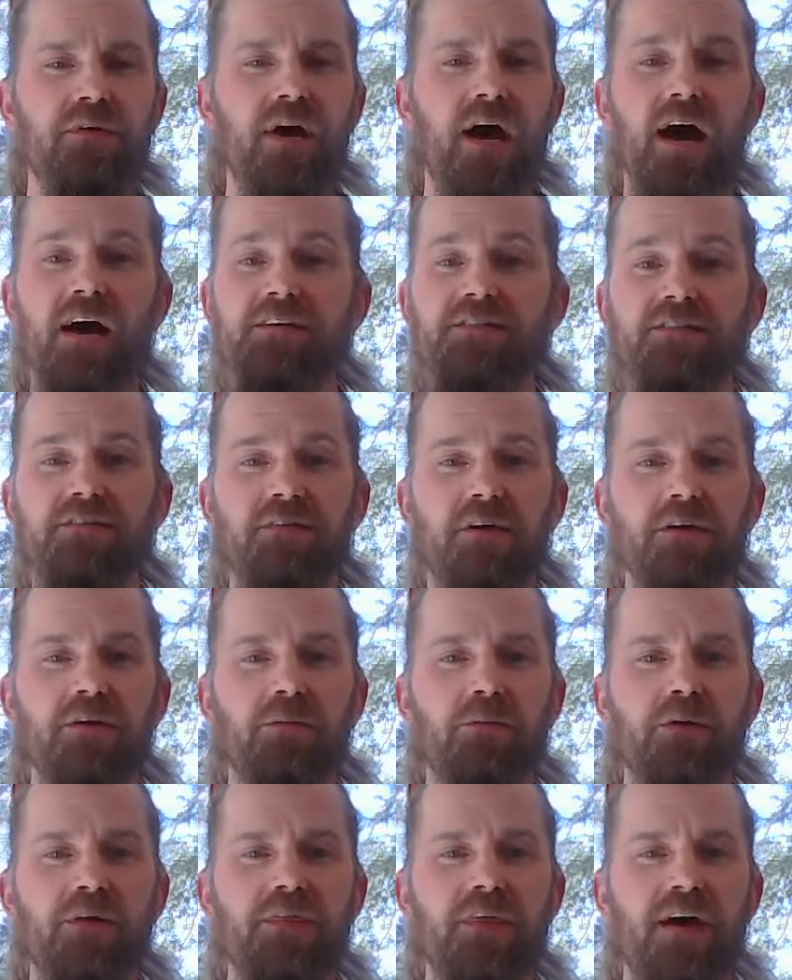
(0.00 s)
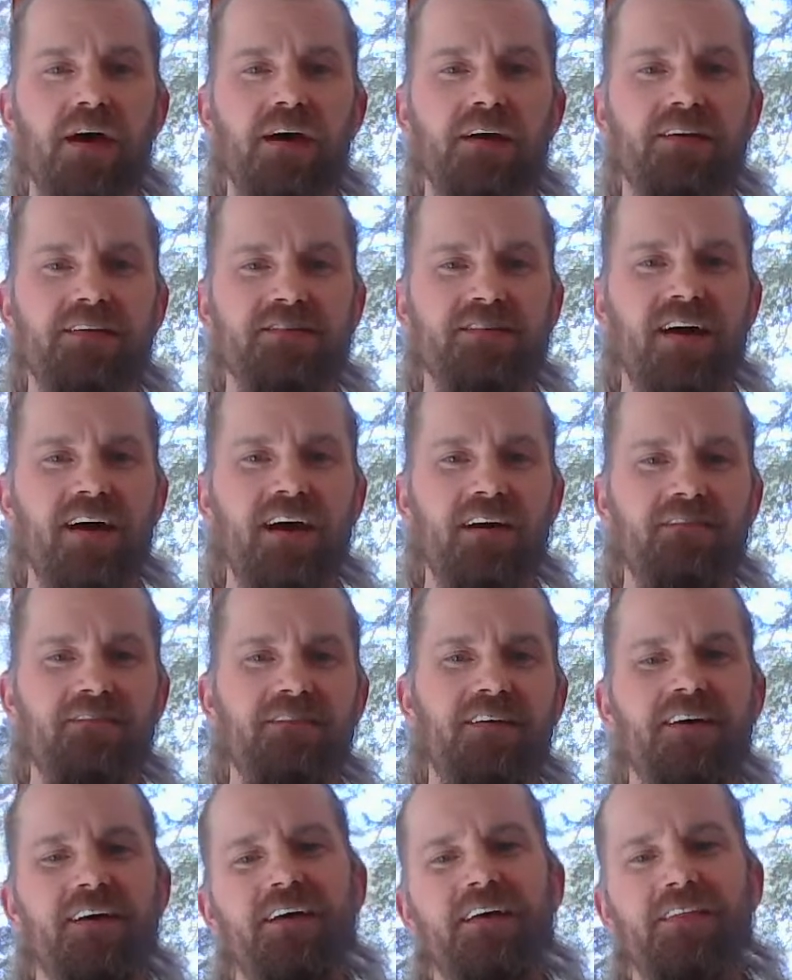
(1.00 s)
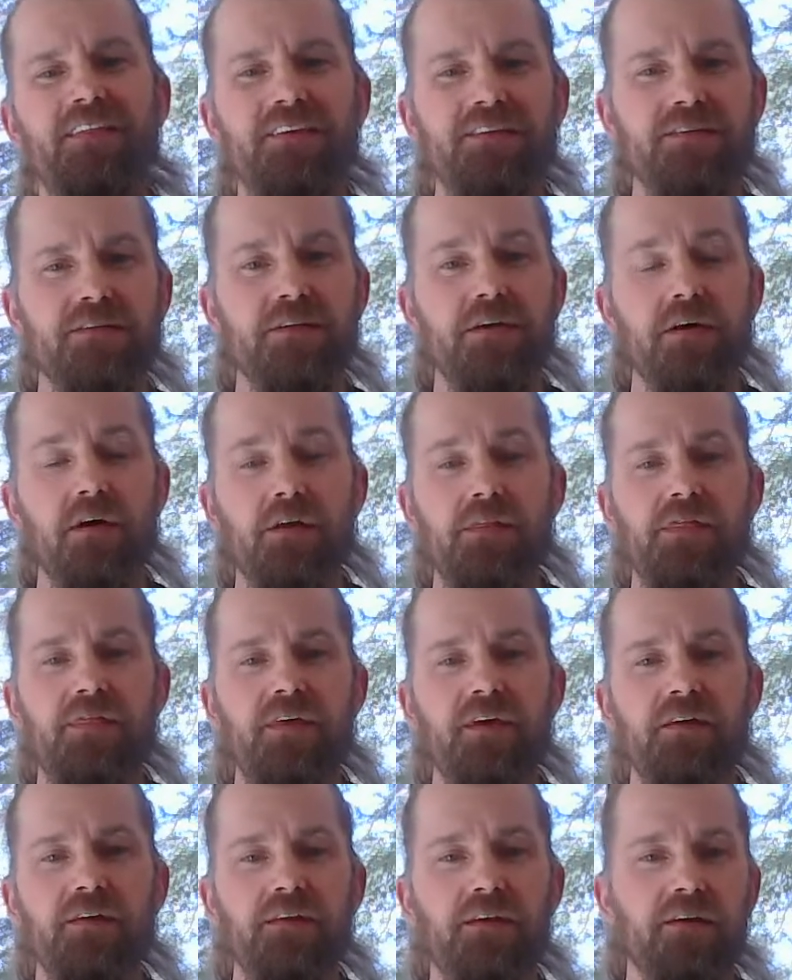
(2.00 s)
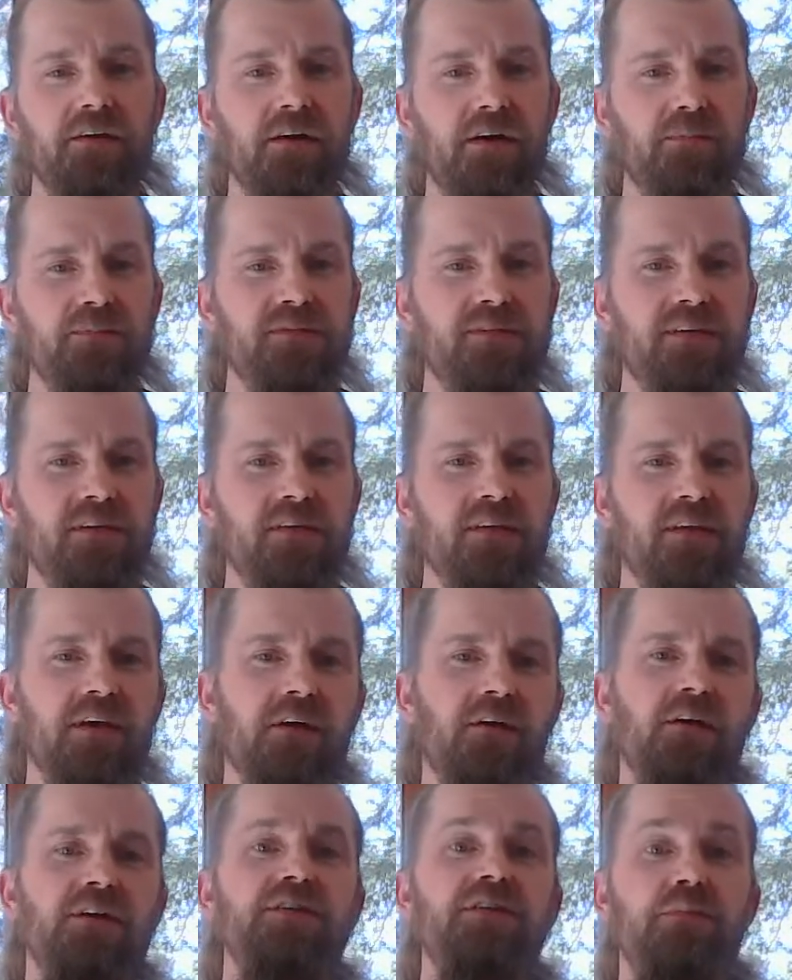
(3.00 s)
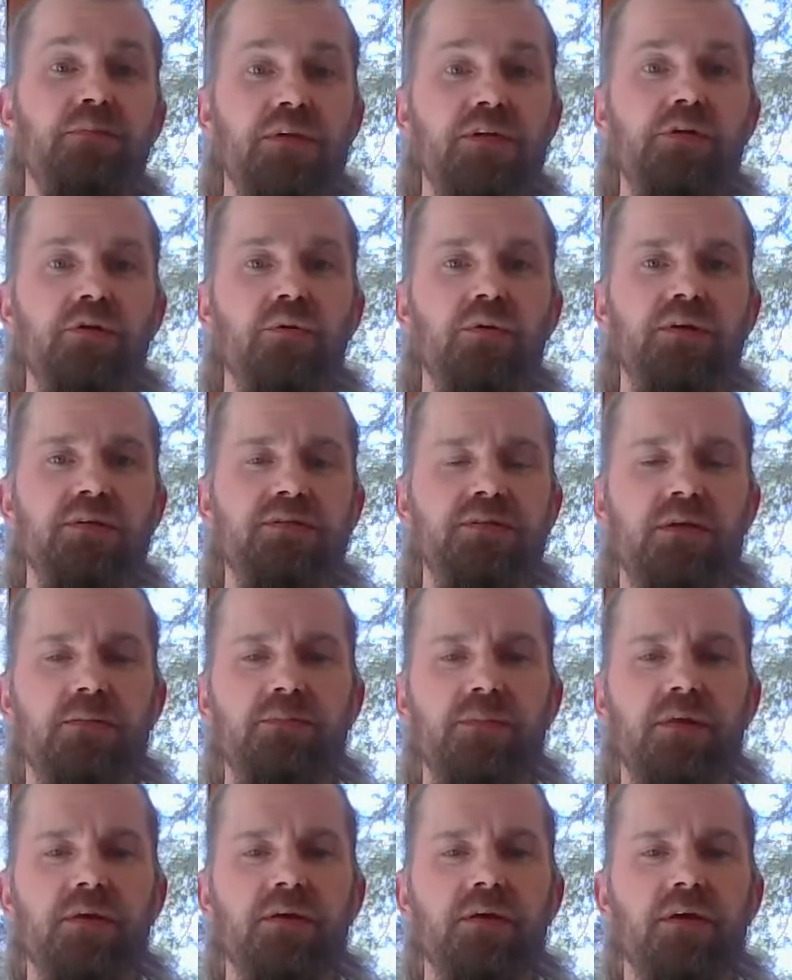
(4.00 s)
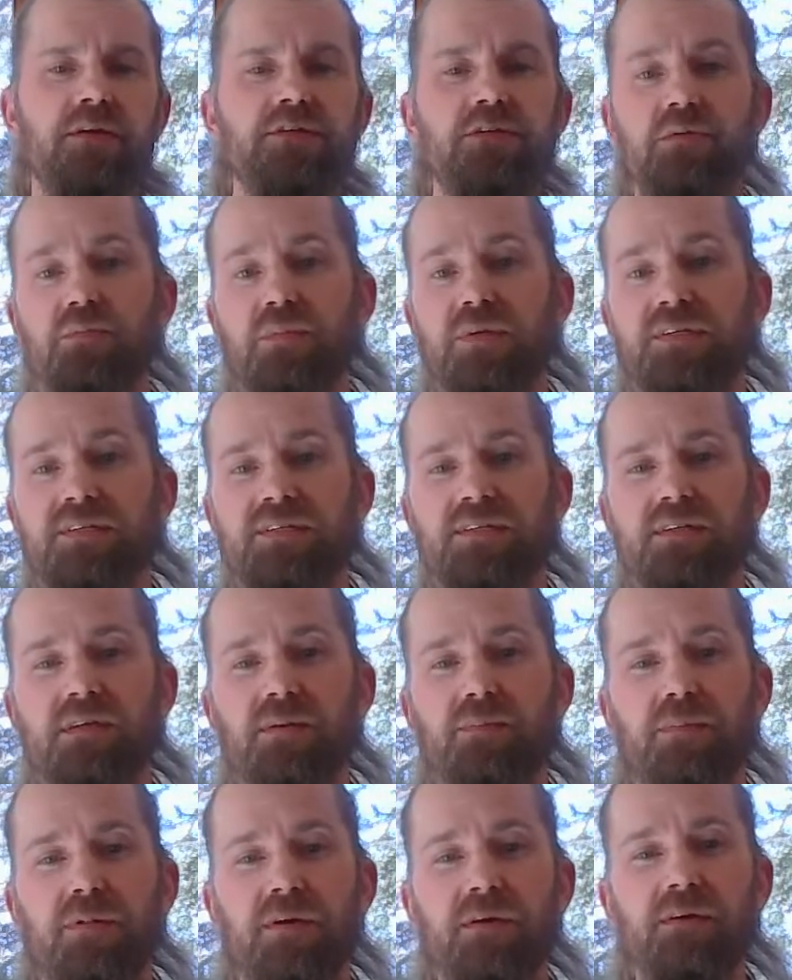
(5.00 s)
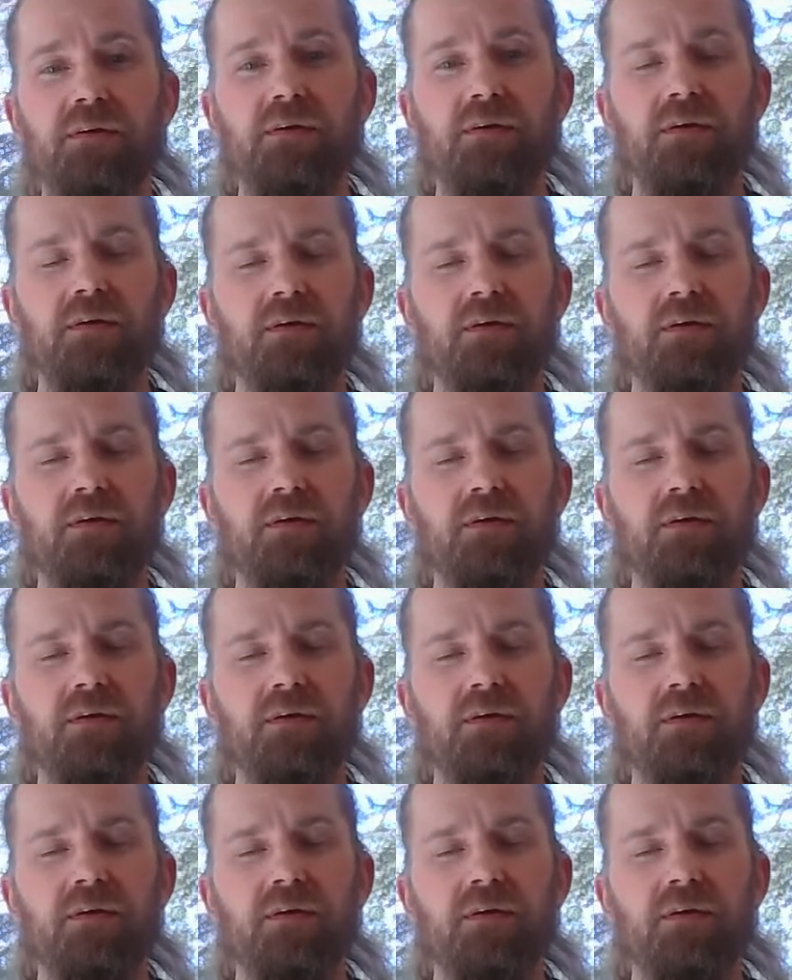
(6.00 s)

I struggle with that because I have this guilt thing that comes in like, oh, I should be doing something. I shouldn't be sleeping.